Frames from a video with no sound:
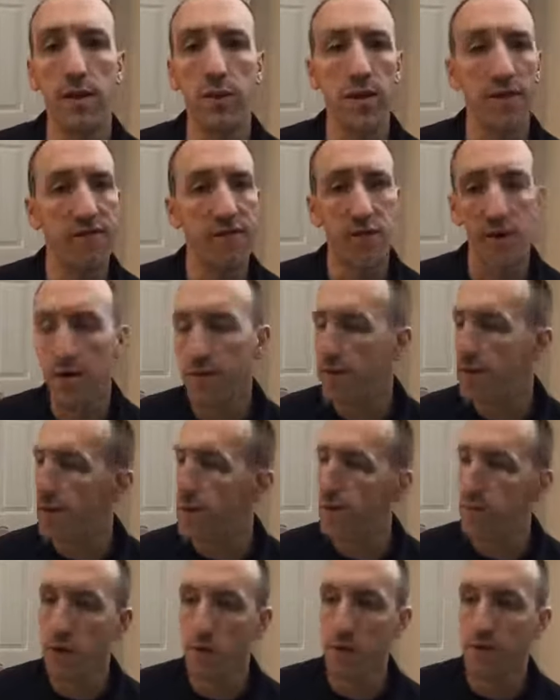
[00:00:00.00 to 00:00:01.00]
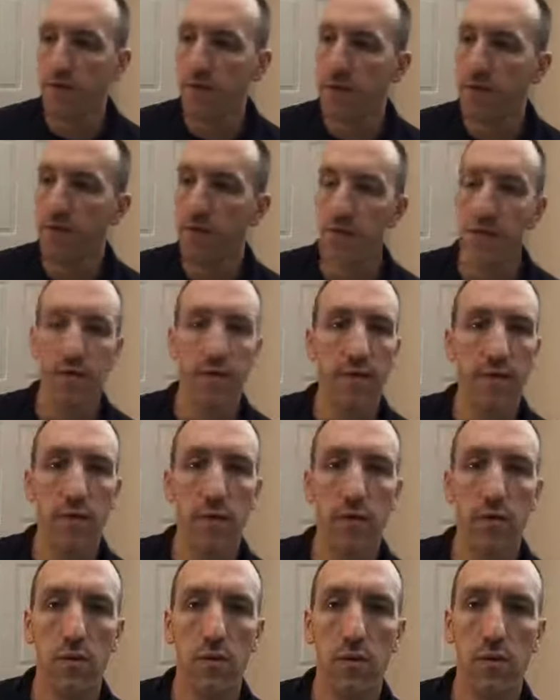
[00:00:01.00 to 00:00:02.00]
You have nothing to
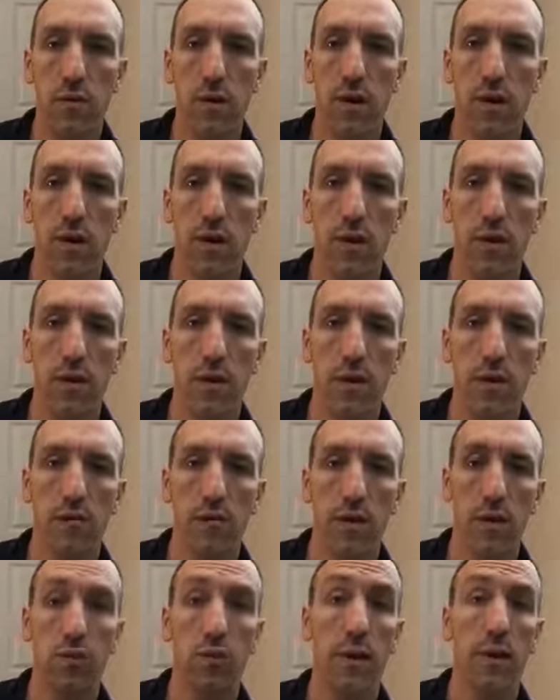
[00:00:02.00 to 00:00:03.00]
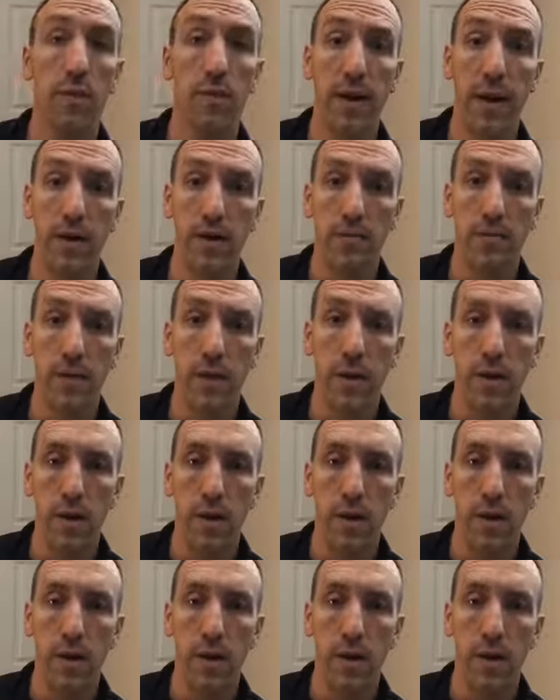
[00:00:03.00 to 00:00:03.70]
feel regret about.